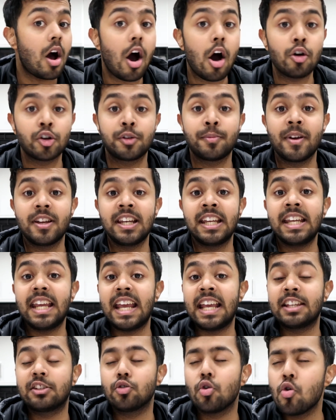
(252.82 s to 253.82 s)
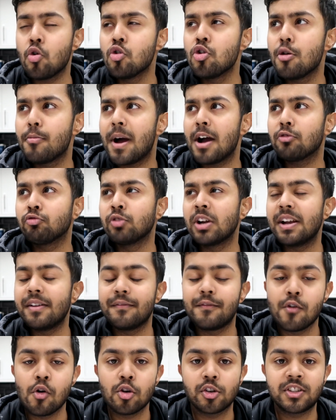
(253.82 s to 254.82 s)
Ultimately, it's all about
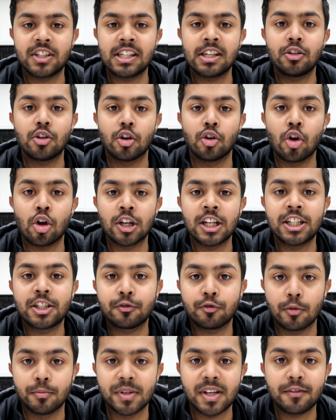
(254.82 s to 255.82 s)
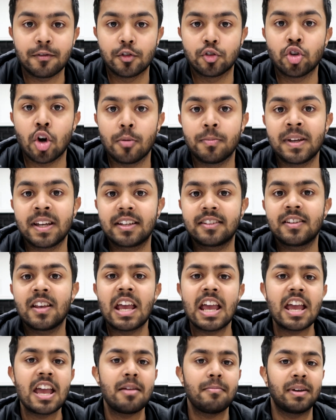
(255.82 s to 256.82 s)
reinforcing the knowledge from different topics,
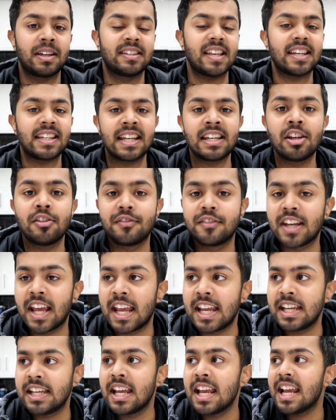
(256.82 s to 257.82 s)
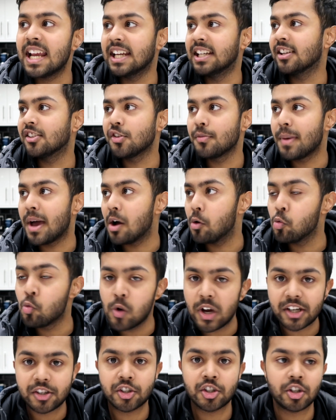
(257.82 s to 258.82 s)
because at the end of the day, it doesn't matter
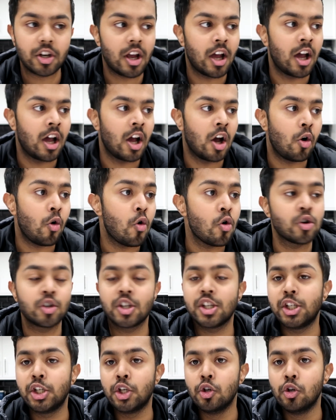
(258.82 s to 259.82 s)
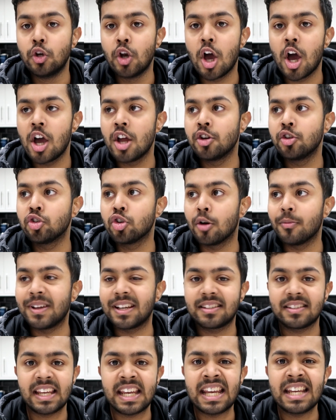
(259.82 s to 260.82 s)
which order you learn
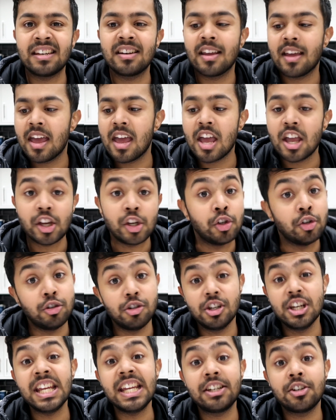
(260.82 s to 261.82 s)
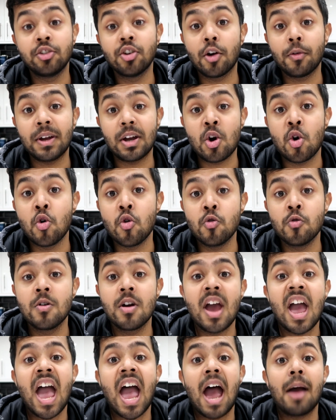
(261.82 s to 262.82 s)
topics in, you need to know it
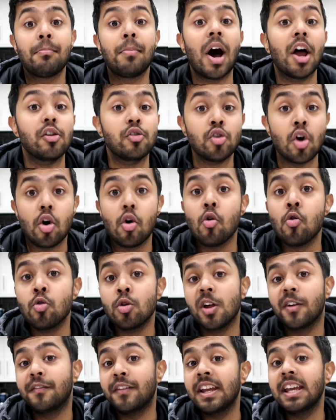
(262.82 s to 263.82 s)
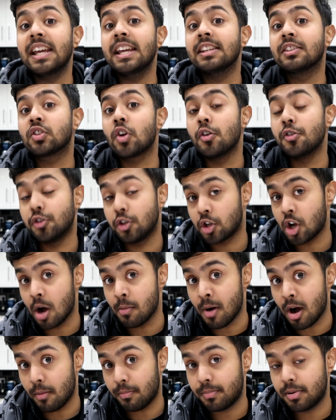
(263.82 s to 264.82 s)
all, but not all of it is going to
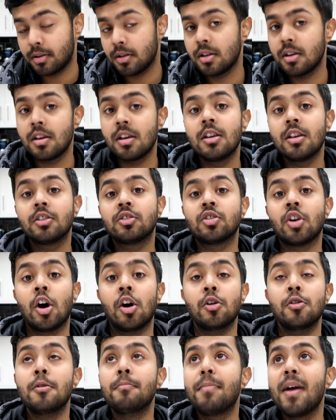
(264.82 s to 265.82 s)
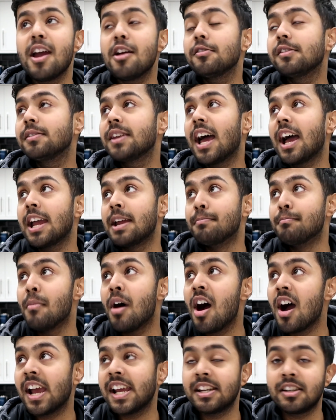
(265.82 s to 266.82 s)
come up. So bearing that in
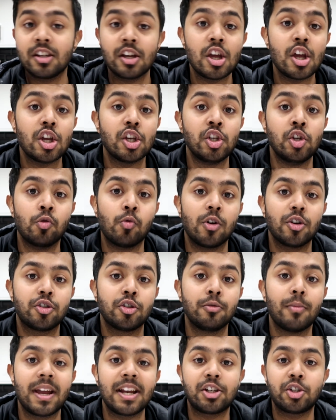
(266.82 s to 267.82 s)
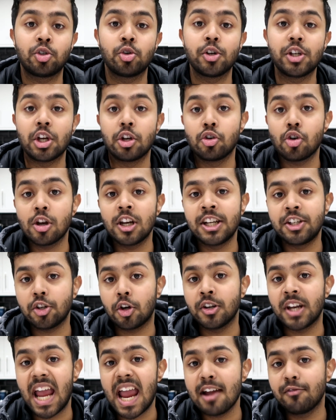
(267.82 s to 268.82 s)
mind, you want to make sure your knowledge
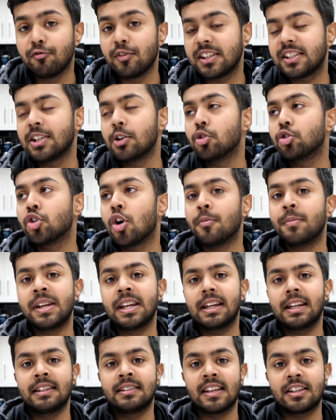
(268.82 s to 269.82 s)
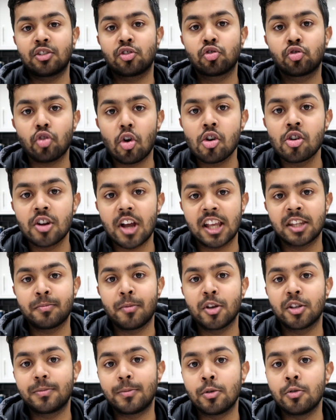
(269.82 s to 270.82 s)
on every single topic is as strong as
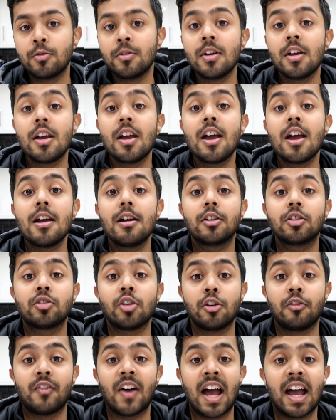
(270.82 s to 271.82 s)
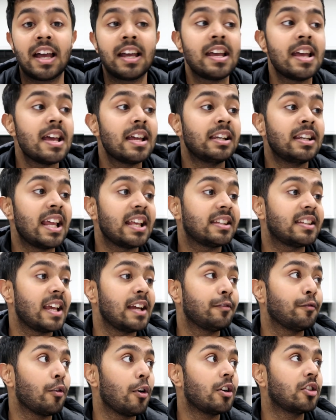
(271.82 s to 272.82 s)
possible, so that, let's
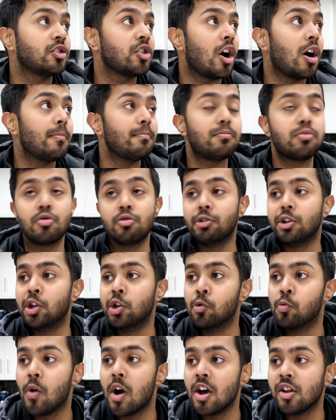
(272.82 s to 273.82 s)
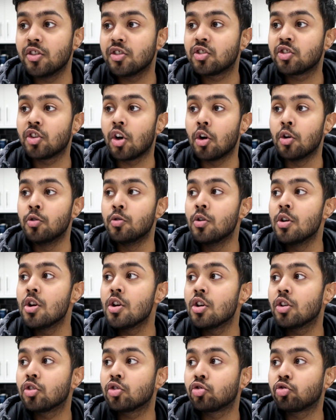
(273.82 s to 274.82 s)
say for example, you weren't so
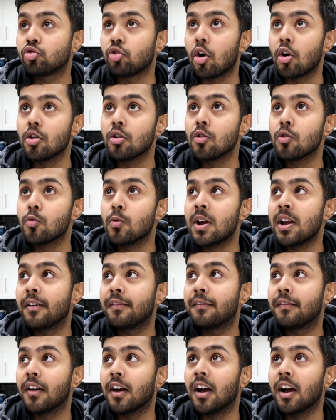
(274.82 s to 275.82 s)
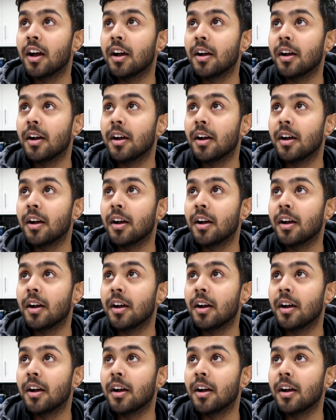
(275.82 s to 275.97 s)
strong with